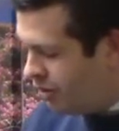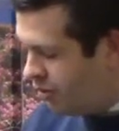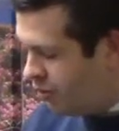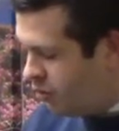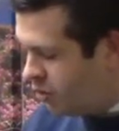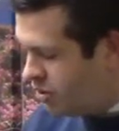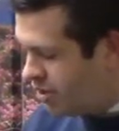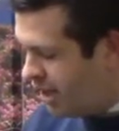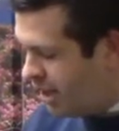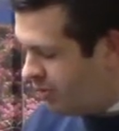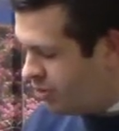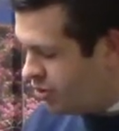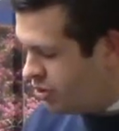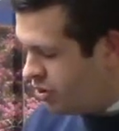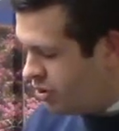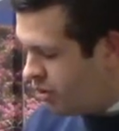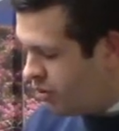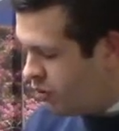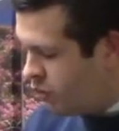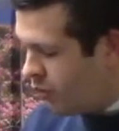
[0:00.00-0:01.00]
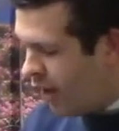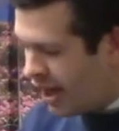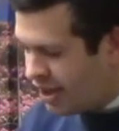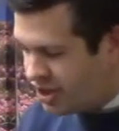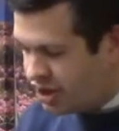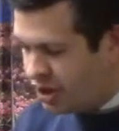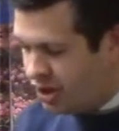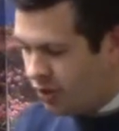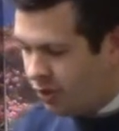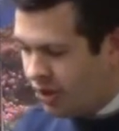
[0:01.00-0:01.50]
was able to
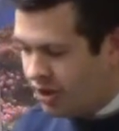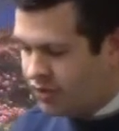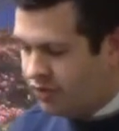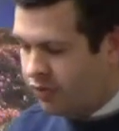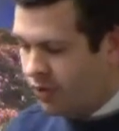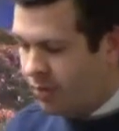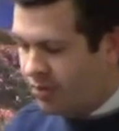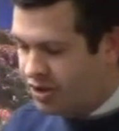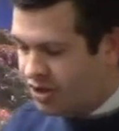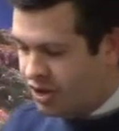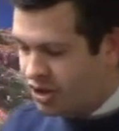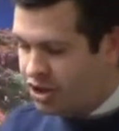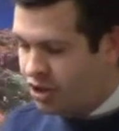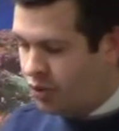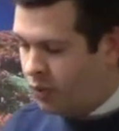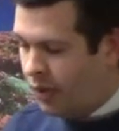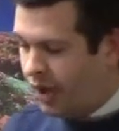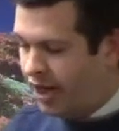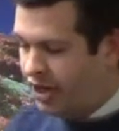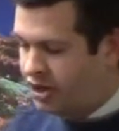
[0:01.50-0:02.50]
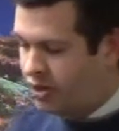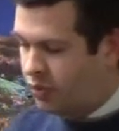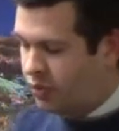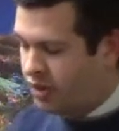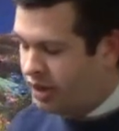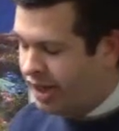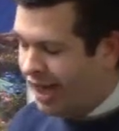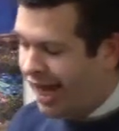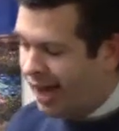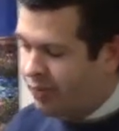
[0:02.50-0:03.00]
rescue us from a situation,
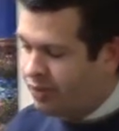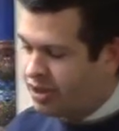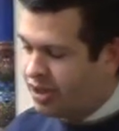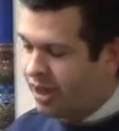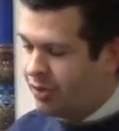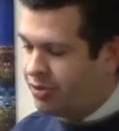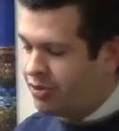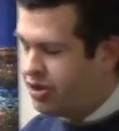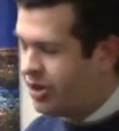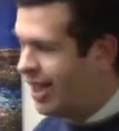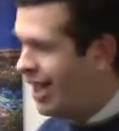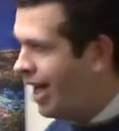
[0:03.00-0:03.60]
when God was able to